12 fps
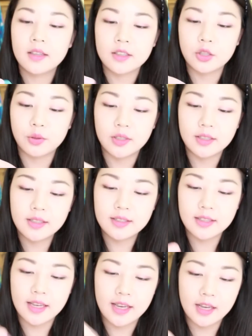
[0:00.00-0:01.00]
So
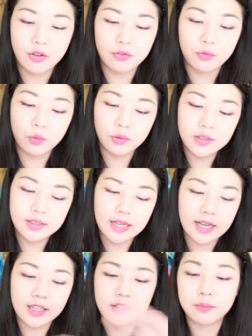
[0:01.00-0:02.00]
this is a
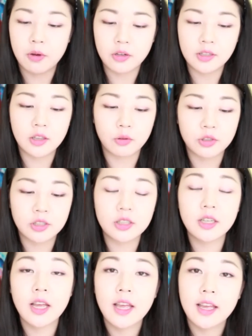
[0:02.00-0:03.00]
full-size body
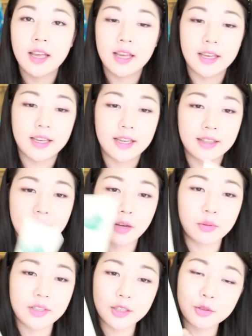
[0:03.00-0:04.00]
lotion, and I
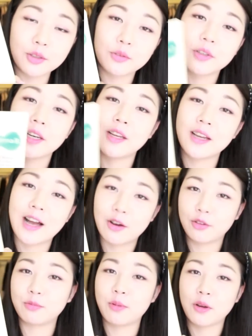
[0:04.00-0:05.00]
was actually running
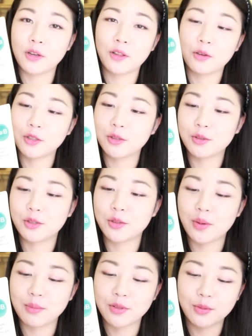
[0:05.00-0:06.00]
out of body lotion,
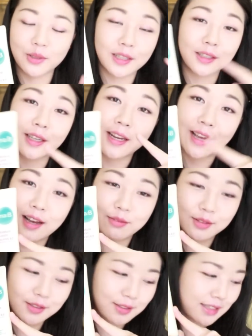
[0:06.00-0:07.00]
so I'm so glad that I have this